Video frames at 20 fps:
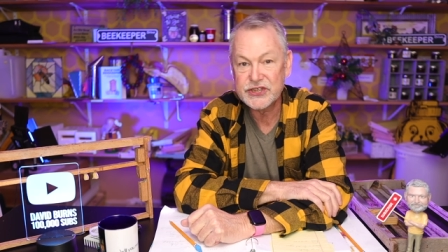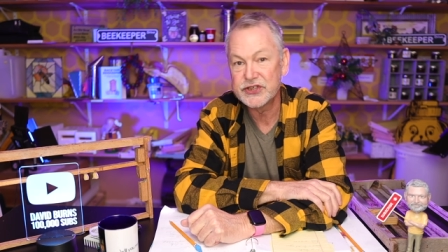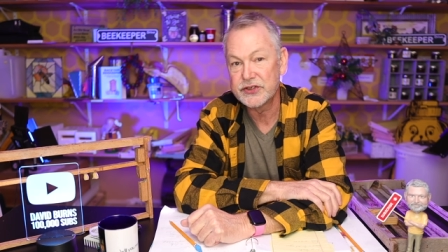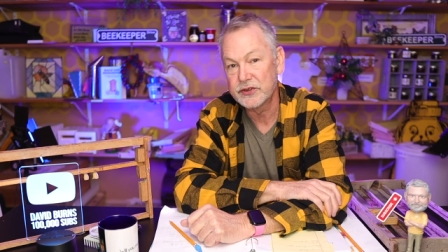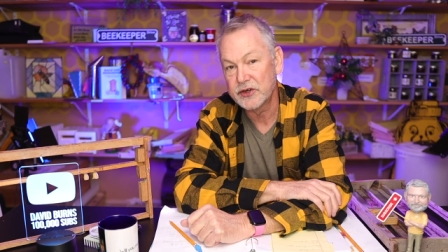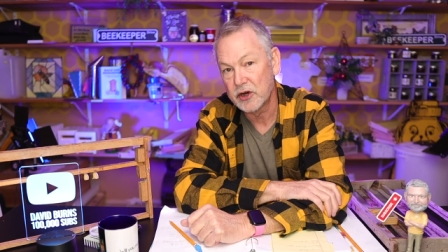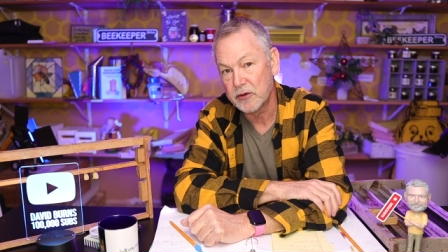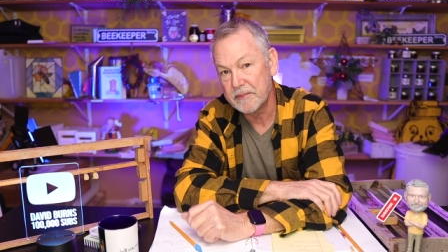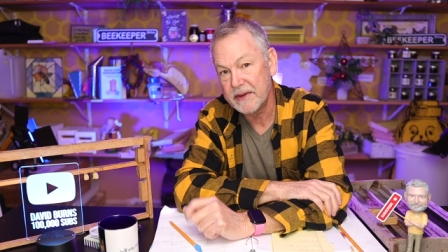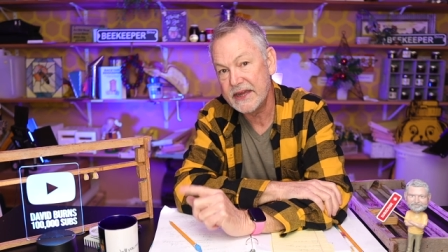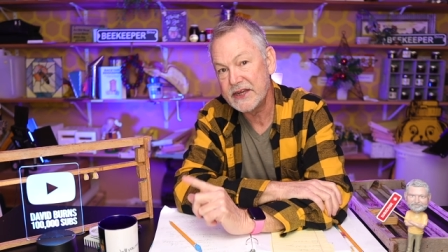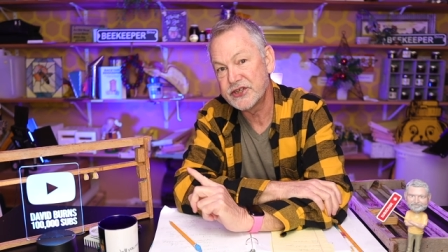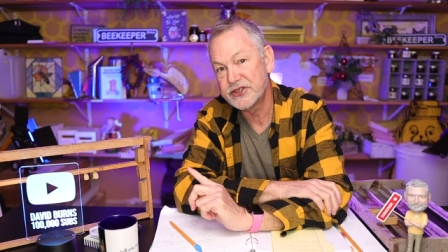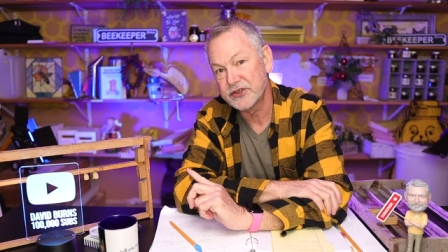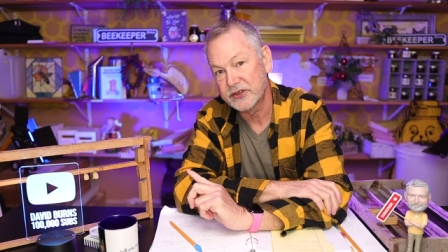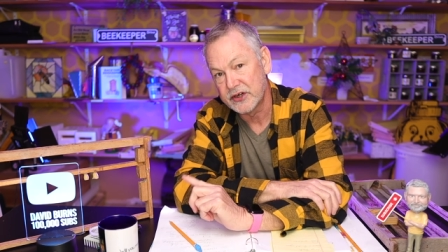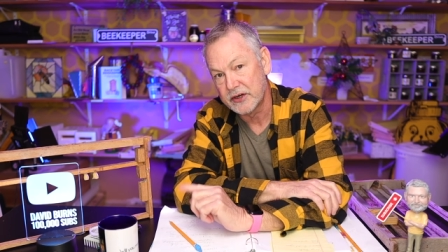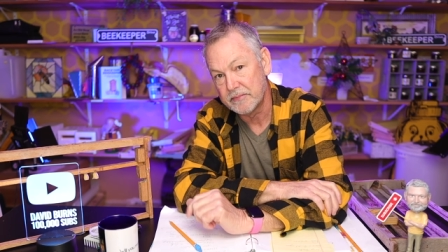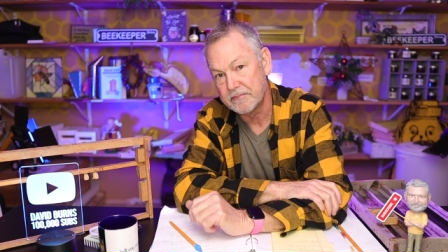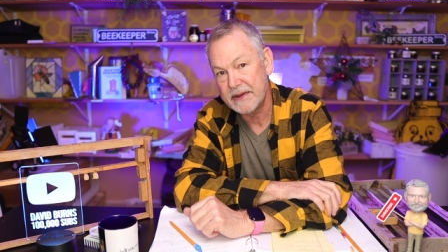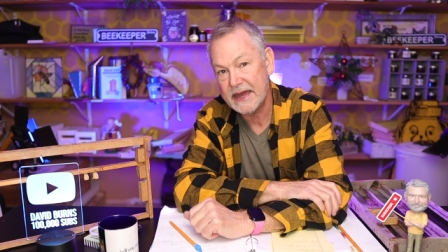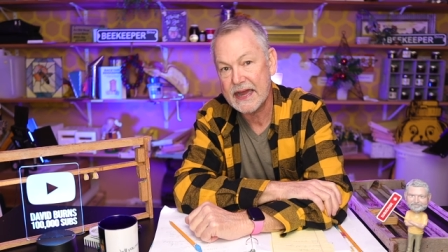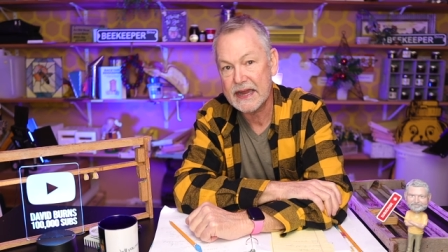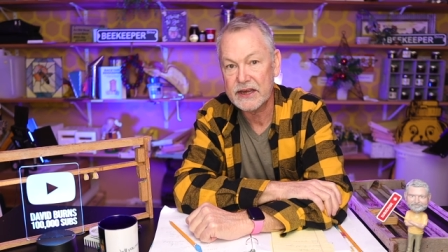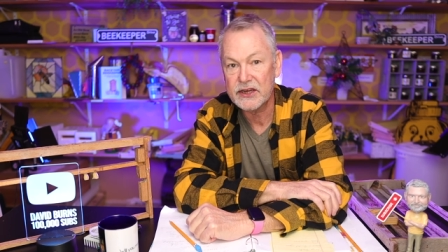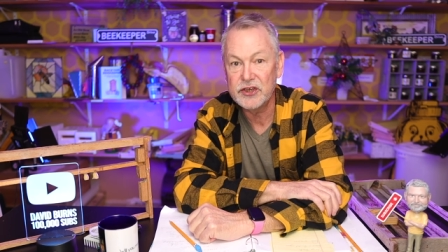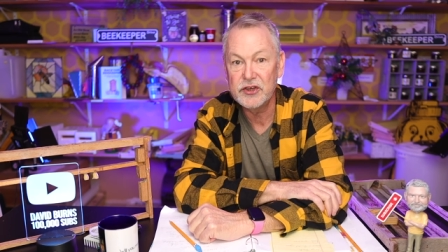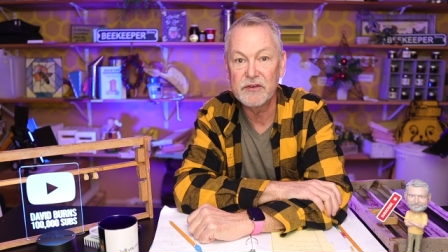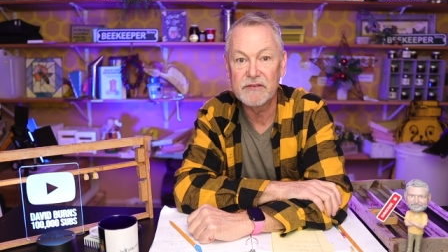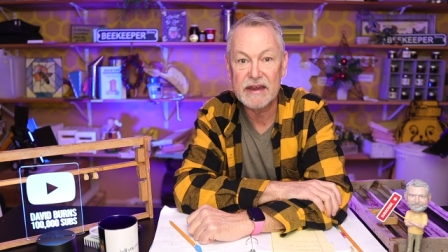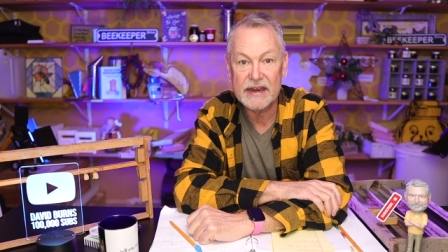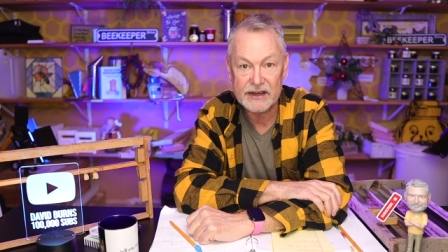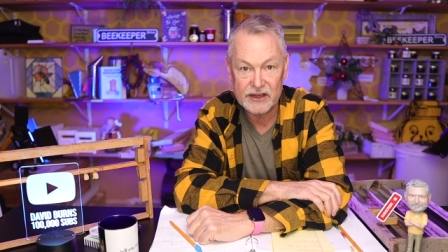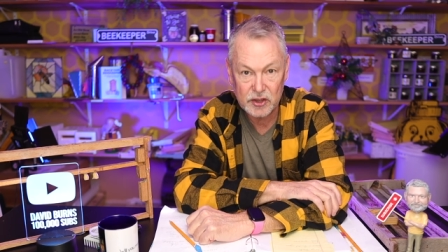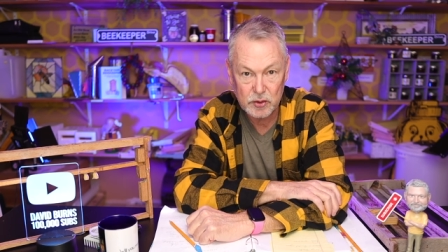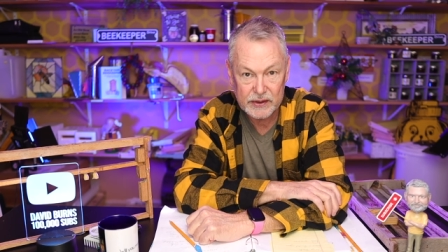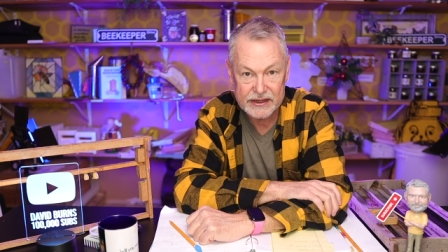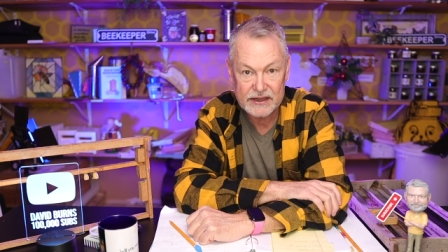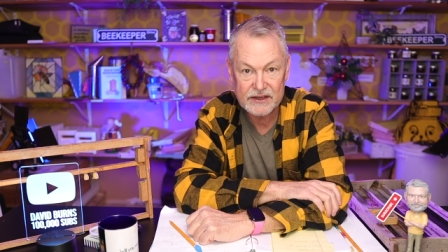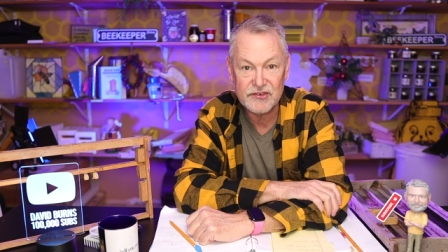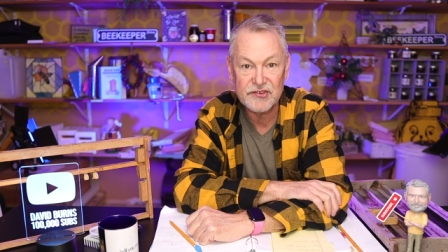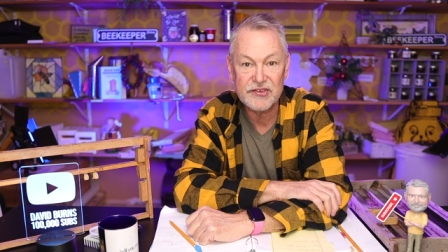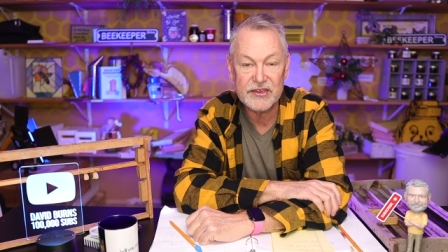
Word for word: she'll go mate, she'll come back, you've got a queen